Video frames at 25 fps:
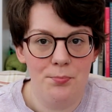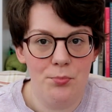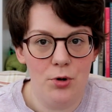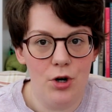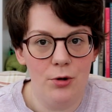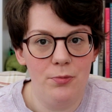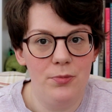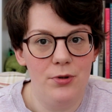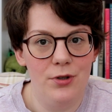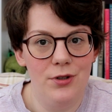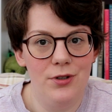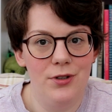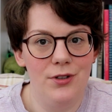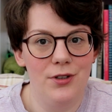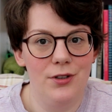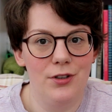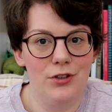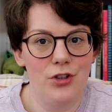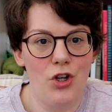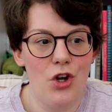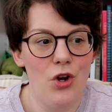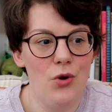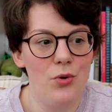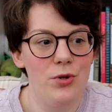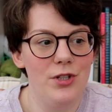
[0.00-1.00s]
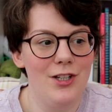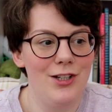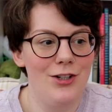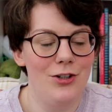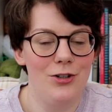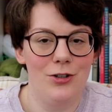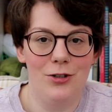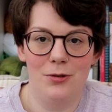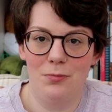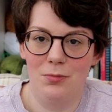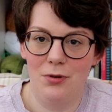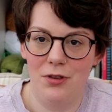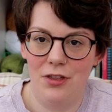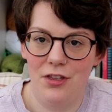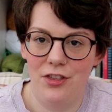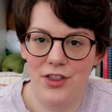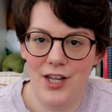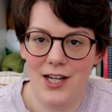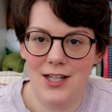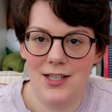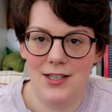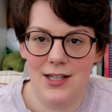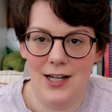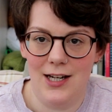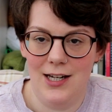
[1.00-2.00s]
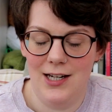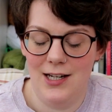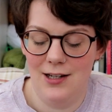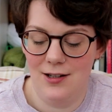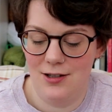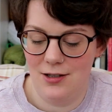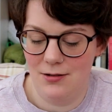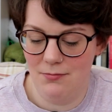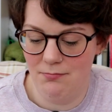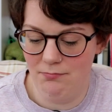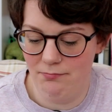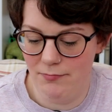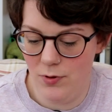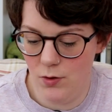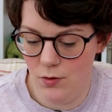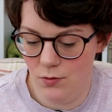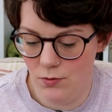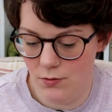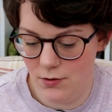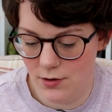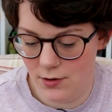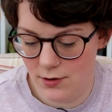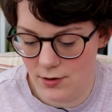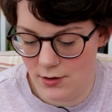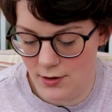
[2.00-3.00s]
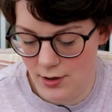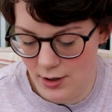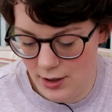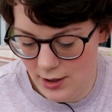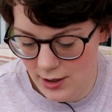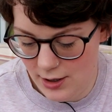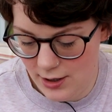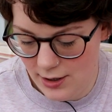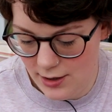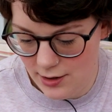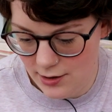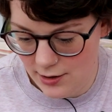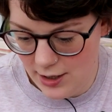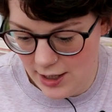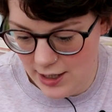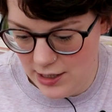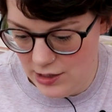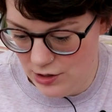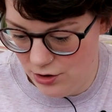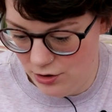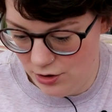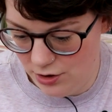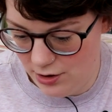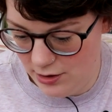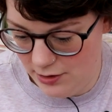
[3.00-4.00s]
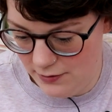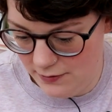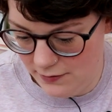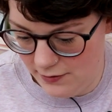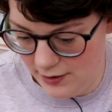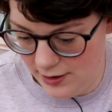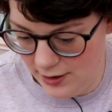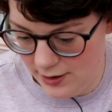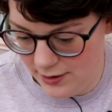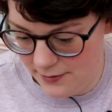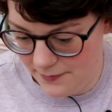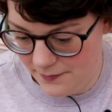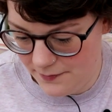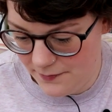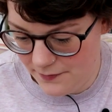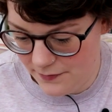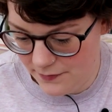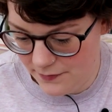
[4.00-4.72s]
proper cozy it up with thick tights and boots. I just love that.